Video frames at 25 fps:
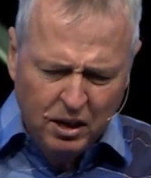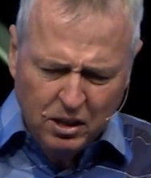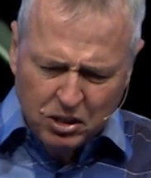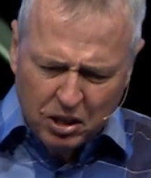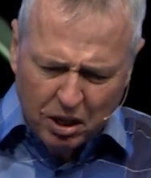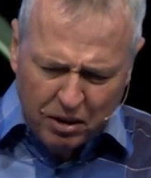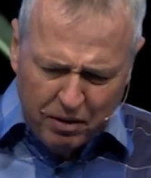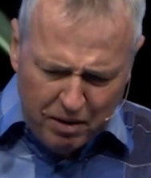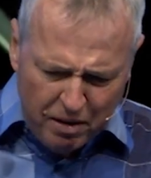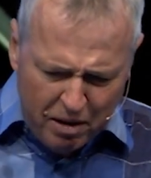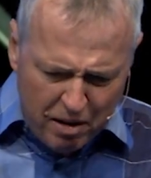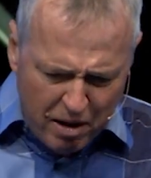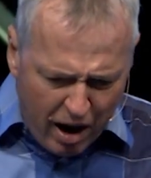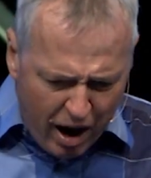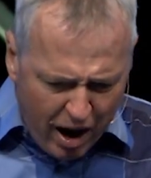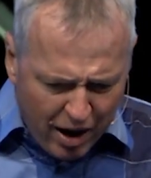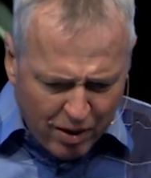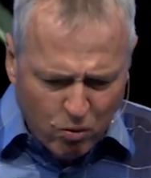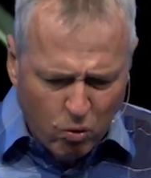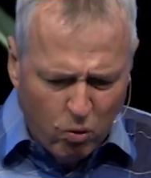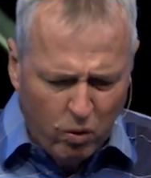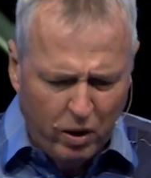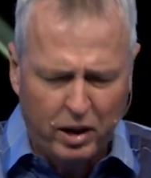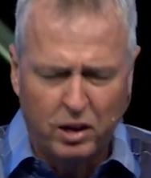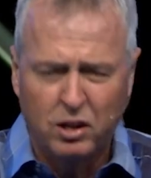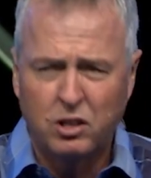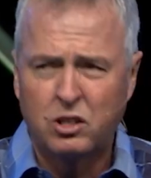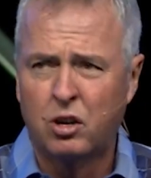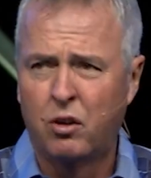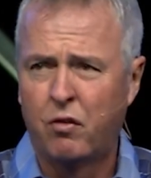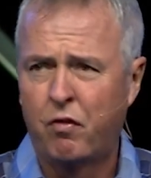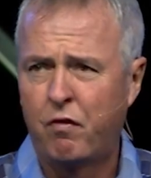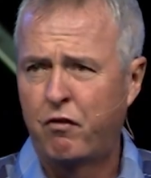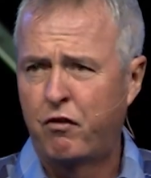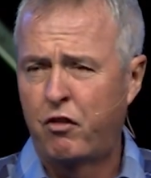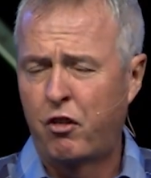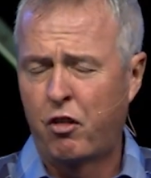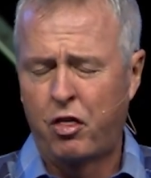to not wait to,
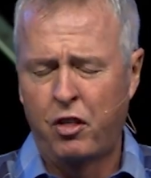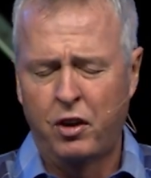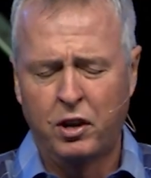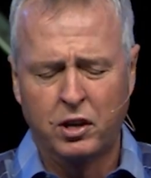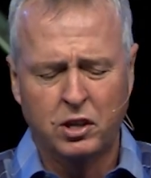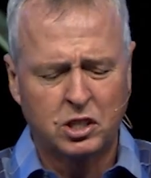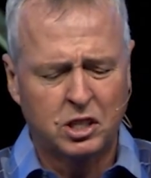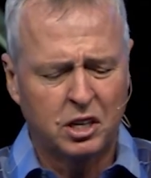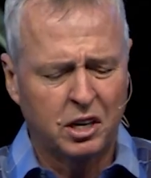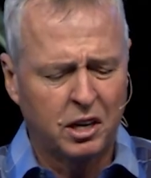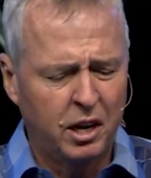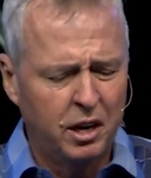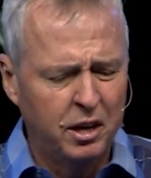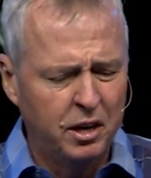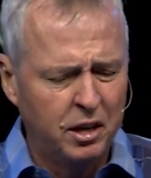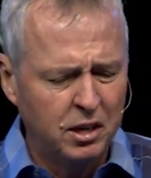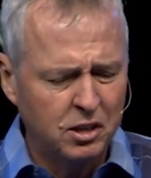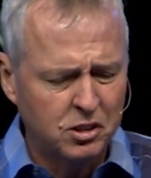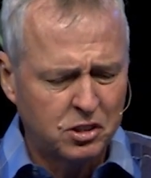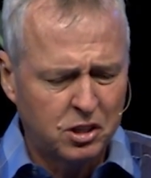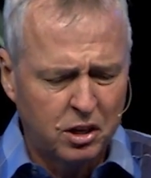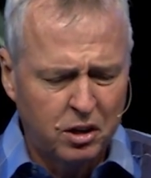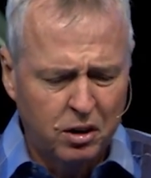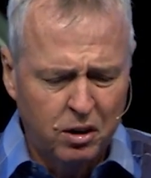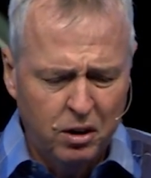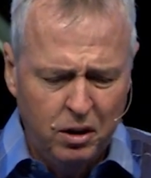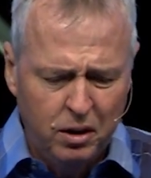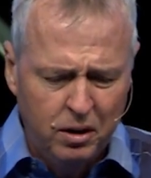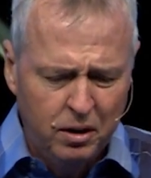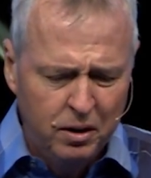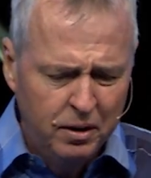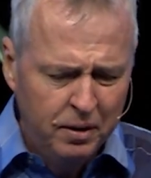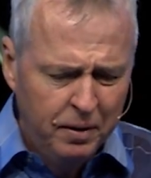for things to get easier,